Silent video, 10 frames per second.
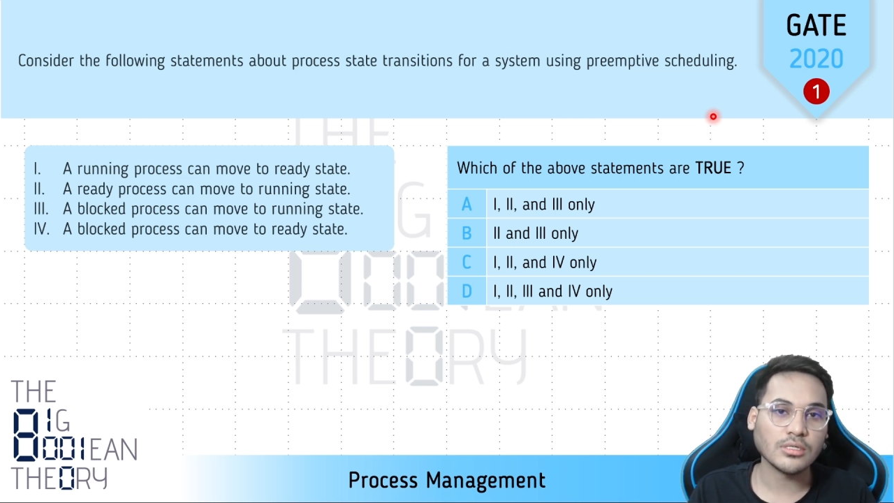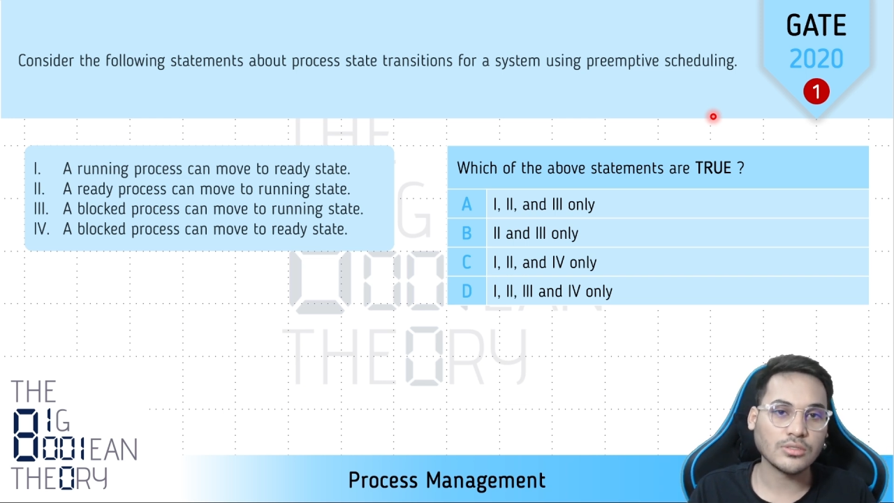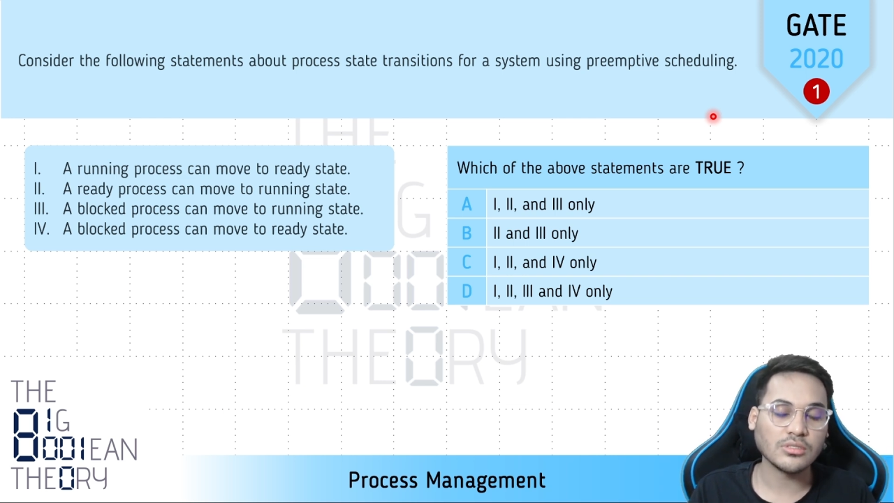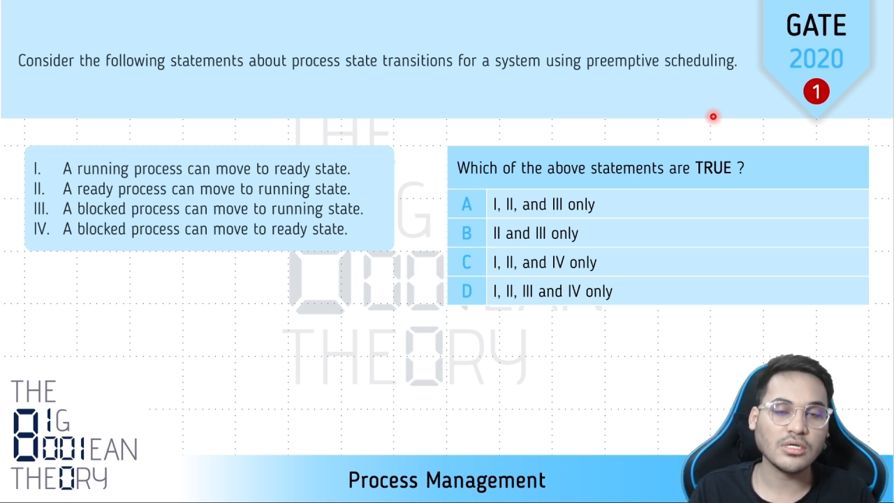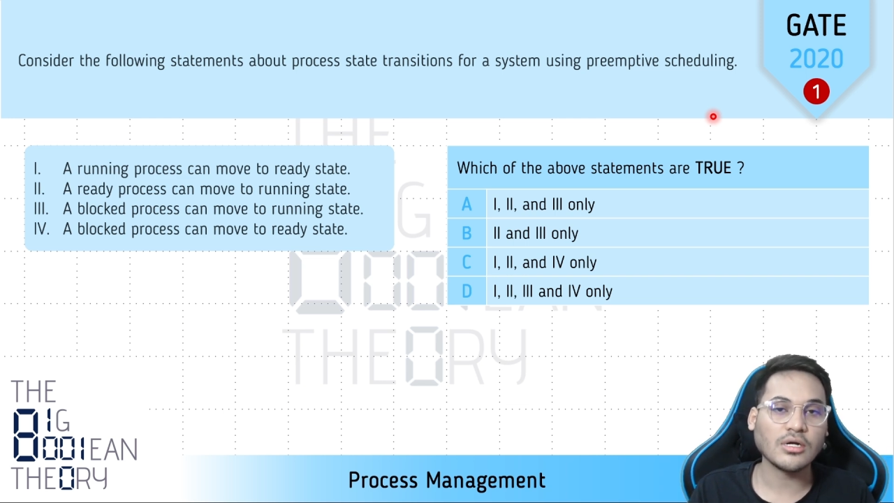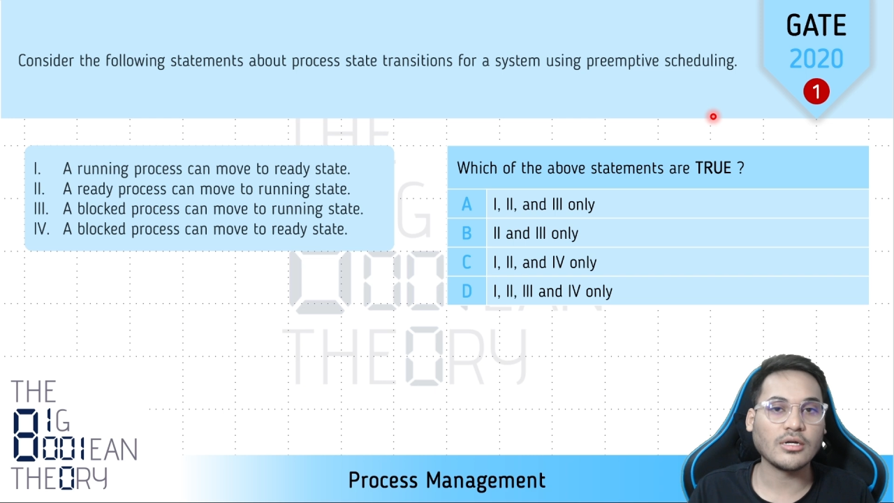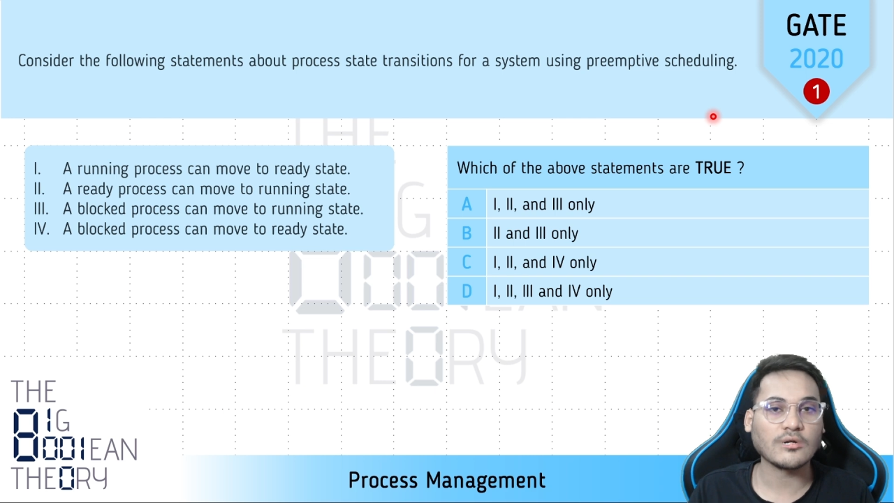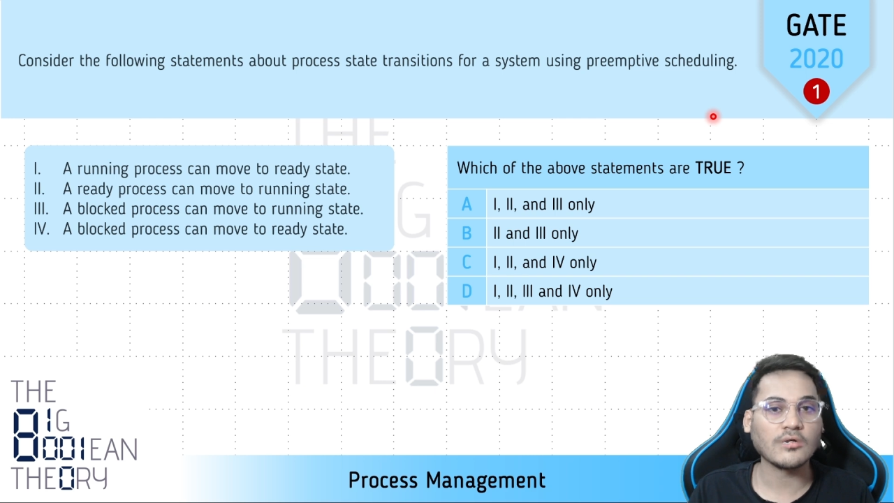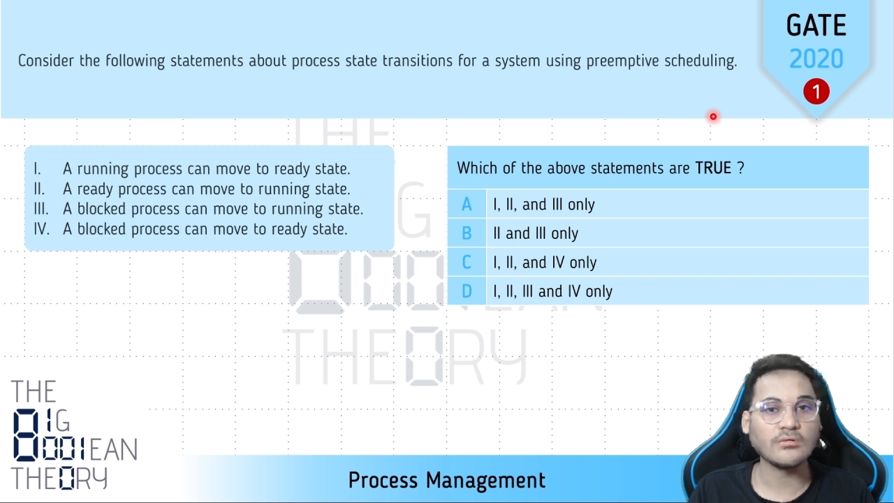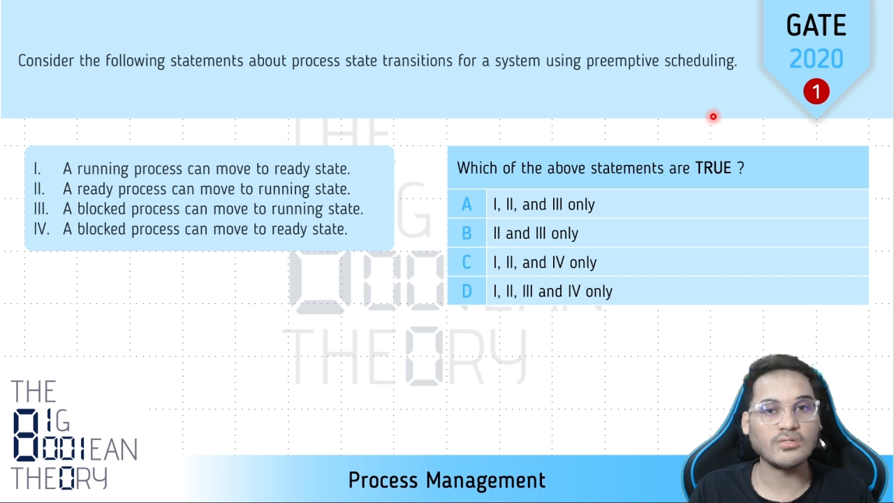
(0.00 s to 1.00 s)
should the
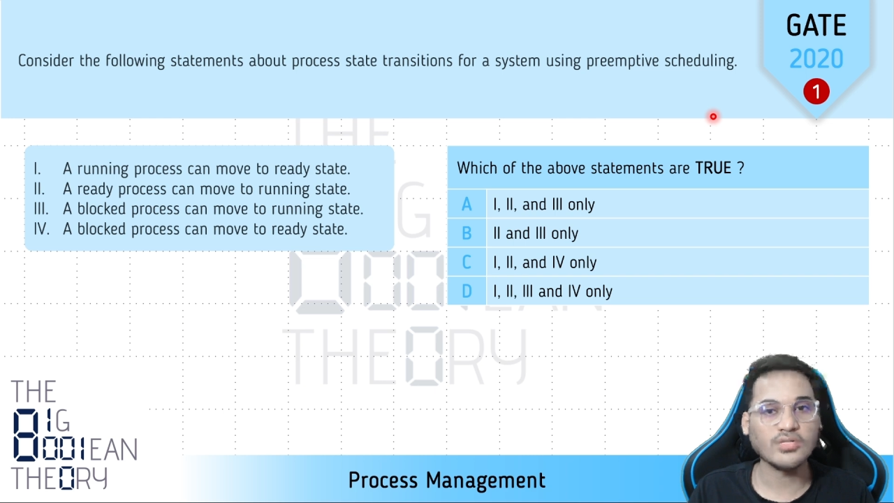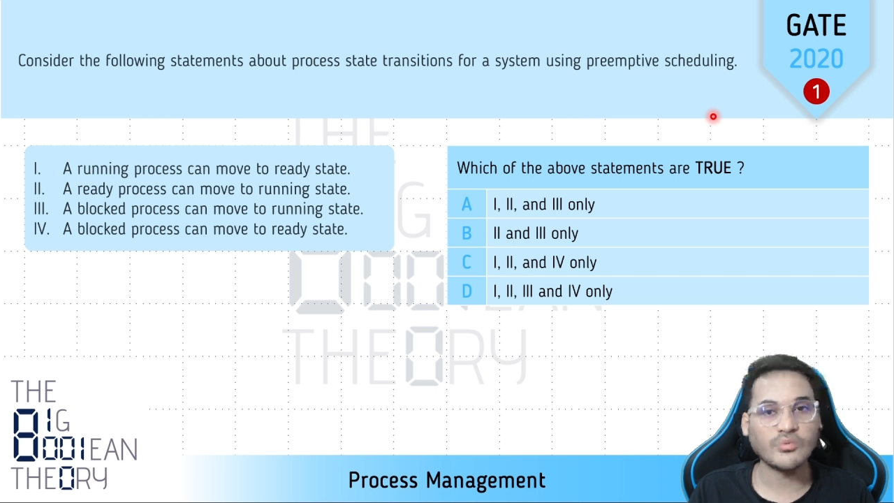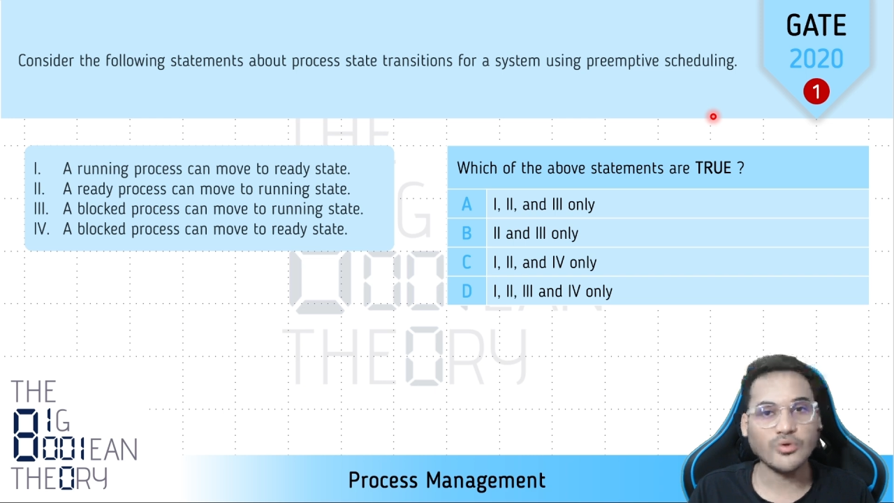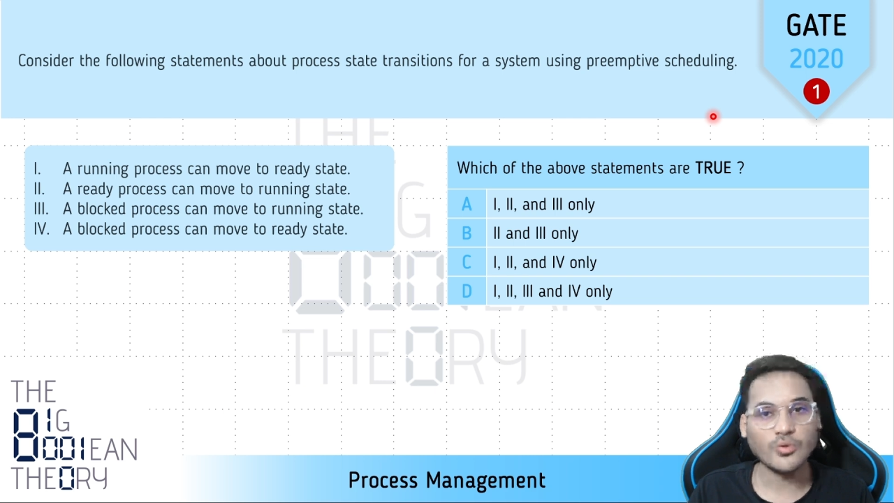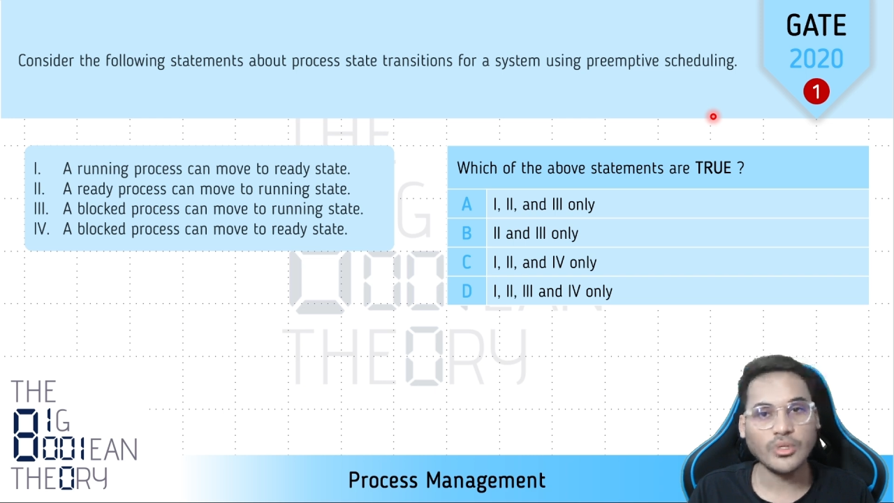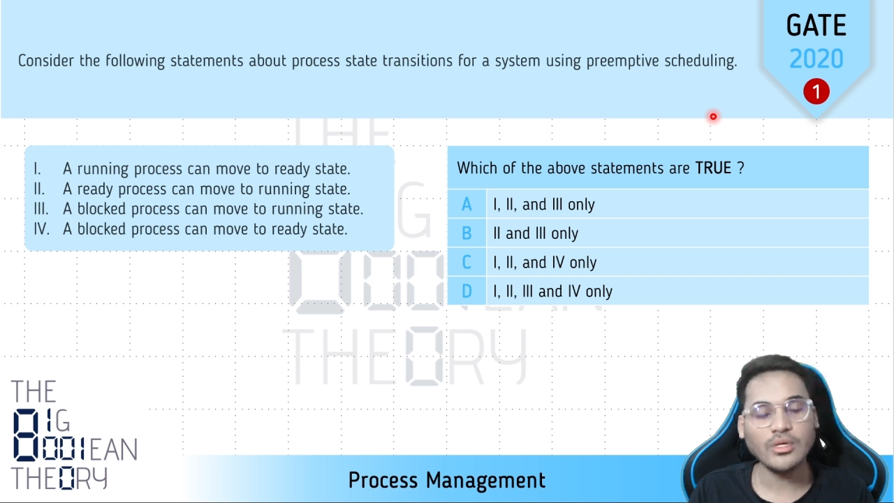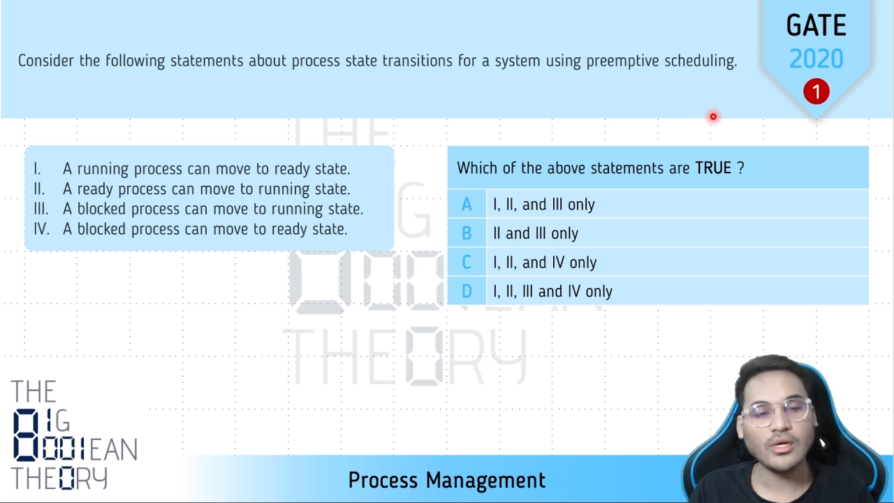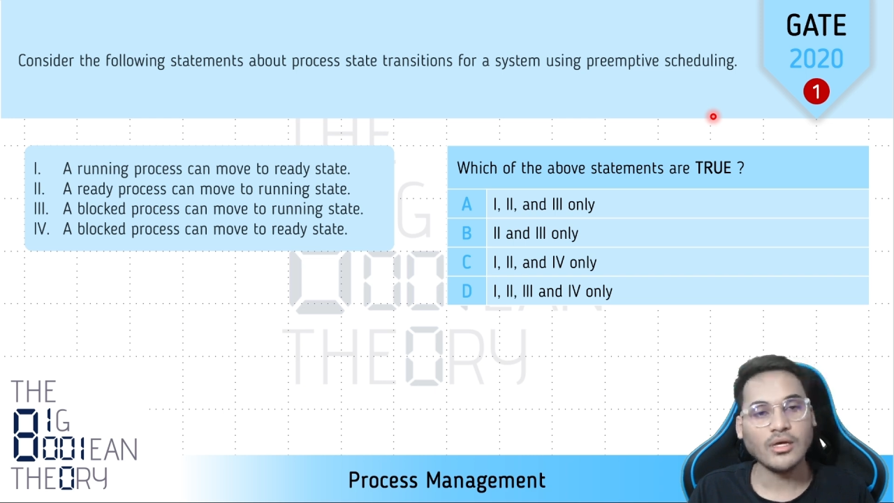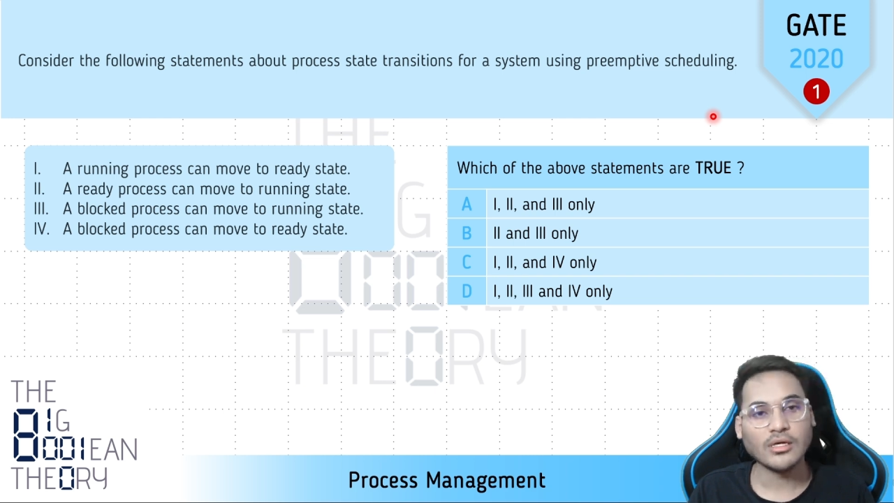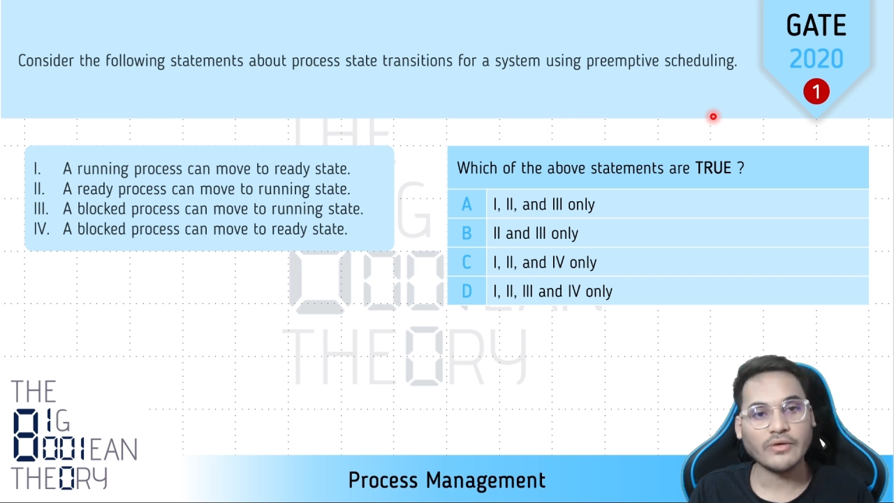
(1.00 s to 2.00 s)
control of the CPU be
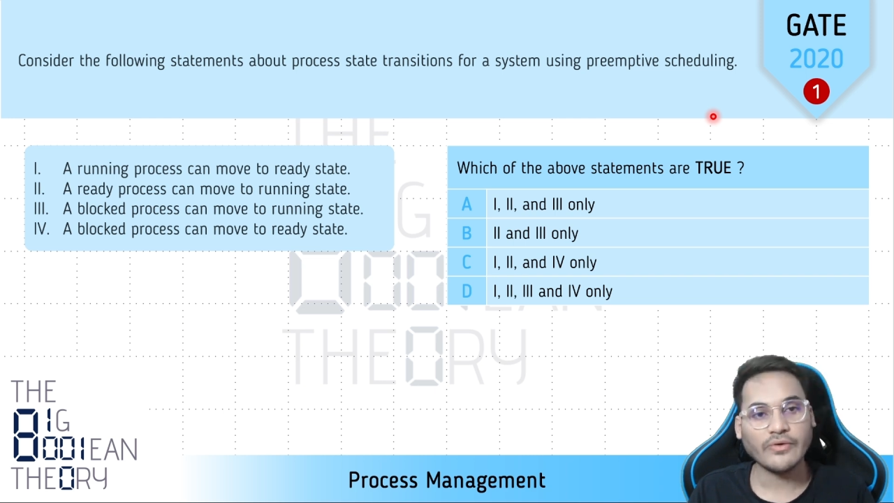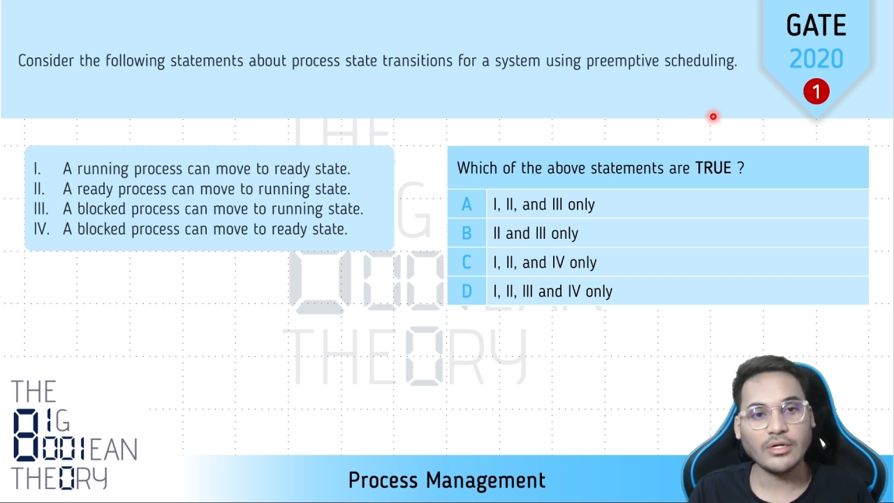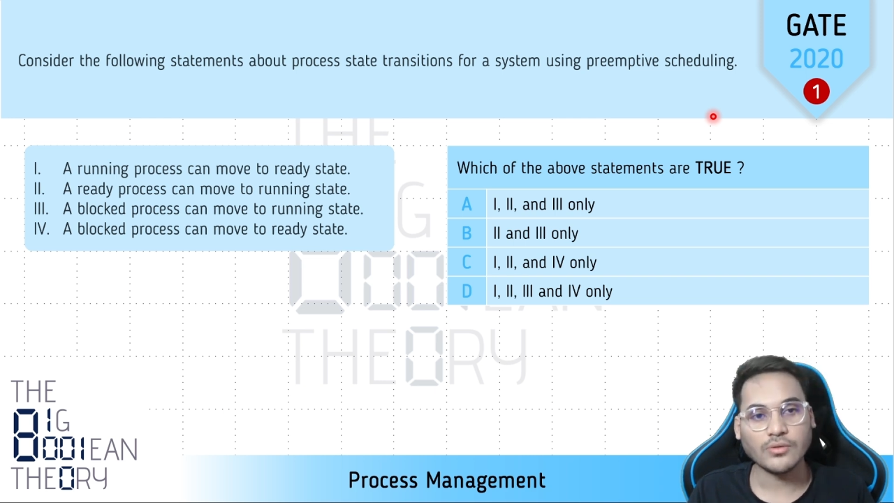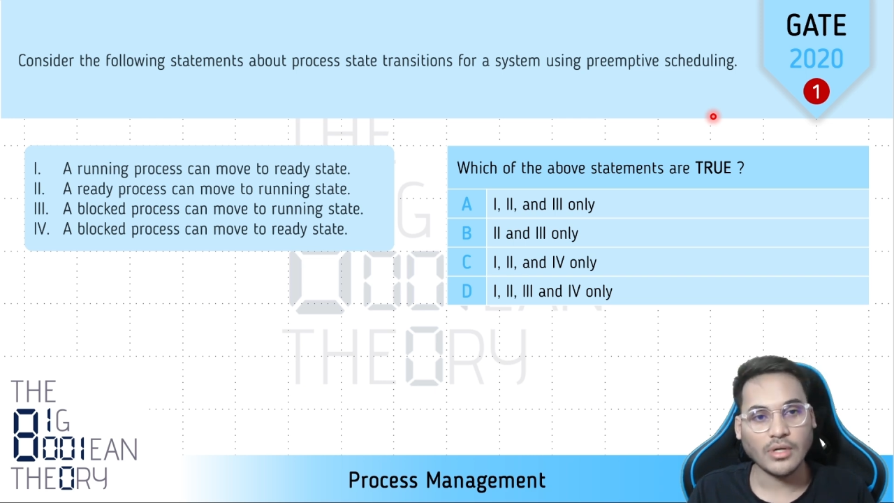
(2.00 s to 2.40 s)
given to.